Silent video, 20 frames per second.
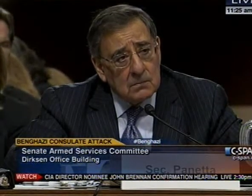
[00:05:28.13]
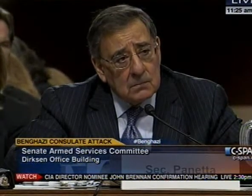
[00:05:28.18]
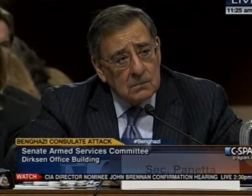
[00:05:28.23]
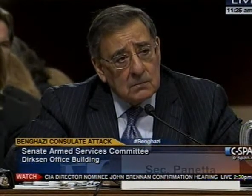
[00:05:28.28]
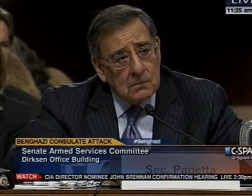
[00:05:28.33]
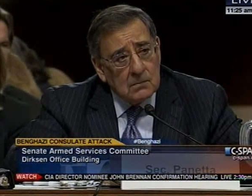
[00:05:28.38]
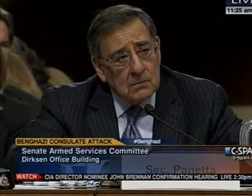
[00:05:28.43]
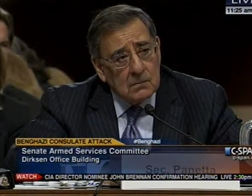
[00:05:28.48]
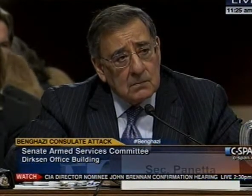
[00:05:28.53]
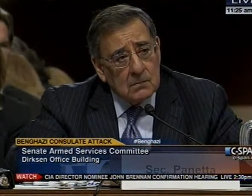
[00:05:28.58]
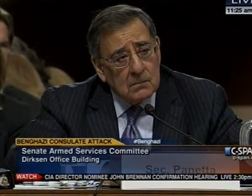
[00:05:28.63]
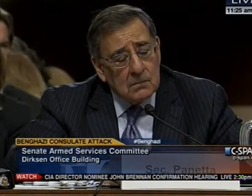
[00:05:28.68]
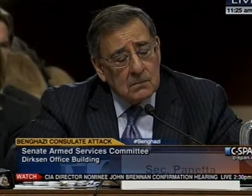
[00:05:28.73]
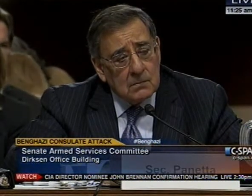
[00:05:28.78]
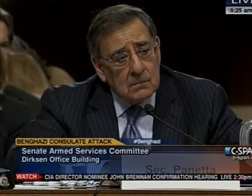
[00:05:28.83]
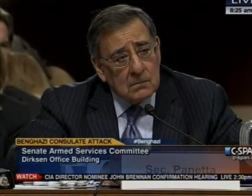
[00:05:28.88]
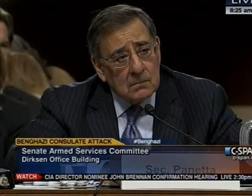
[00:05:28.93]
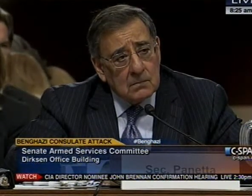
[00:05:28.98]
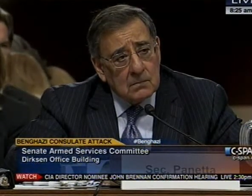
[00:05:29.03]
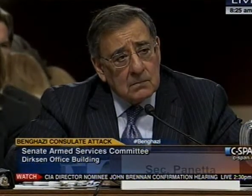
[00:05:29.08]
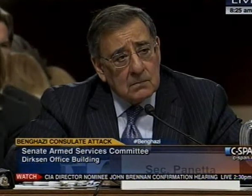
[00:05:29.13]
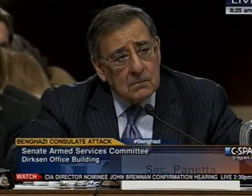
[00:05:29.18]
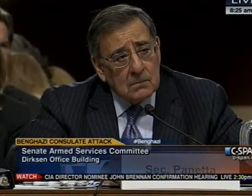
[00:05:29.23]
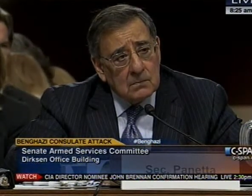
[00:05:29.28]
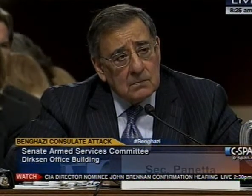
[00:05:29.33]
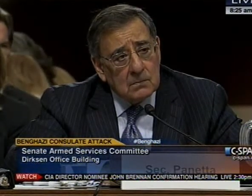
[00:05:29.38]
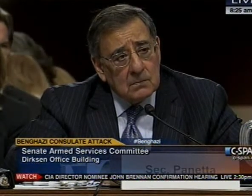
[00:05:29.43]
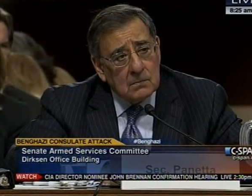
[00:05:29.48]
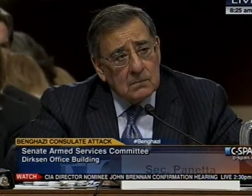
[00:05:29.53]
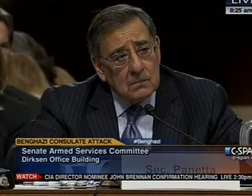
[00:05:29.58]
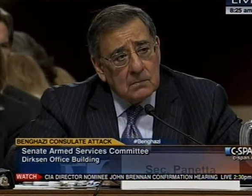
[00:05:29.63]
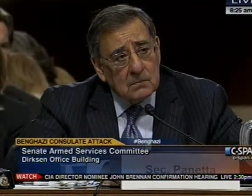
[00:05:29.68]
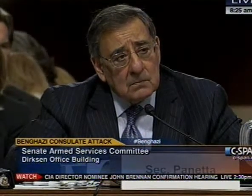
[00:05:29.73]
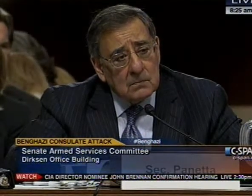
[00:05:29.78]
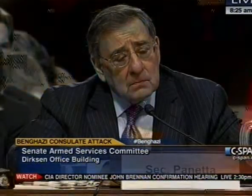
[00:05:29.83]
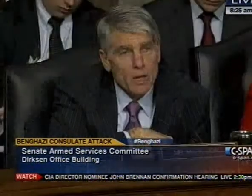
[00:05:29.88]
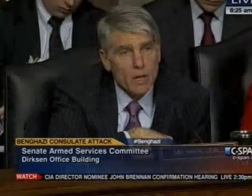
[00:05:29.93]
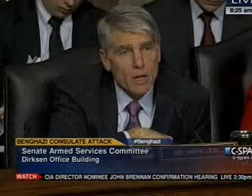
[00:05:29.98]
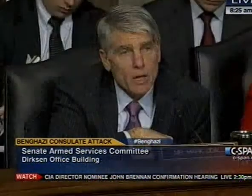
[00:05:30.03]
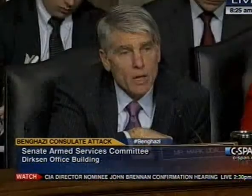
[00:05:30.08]
Um, would you
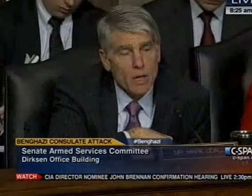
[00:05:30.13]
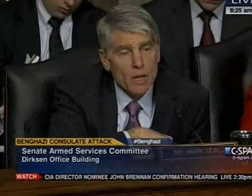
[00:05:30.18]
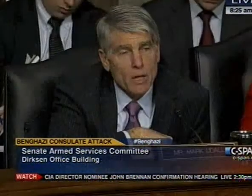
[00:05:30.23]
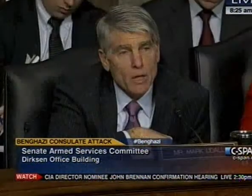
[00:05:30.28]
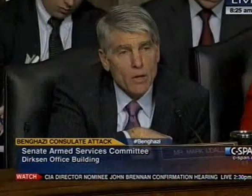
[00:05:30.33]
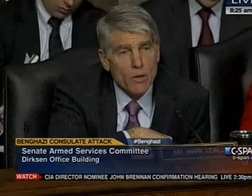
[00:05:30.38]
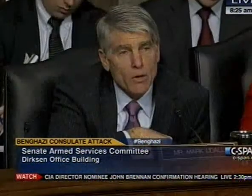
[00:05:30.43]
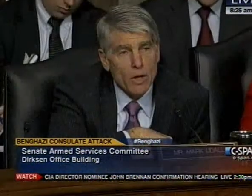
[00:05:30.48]
uh,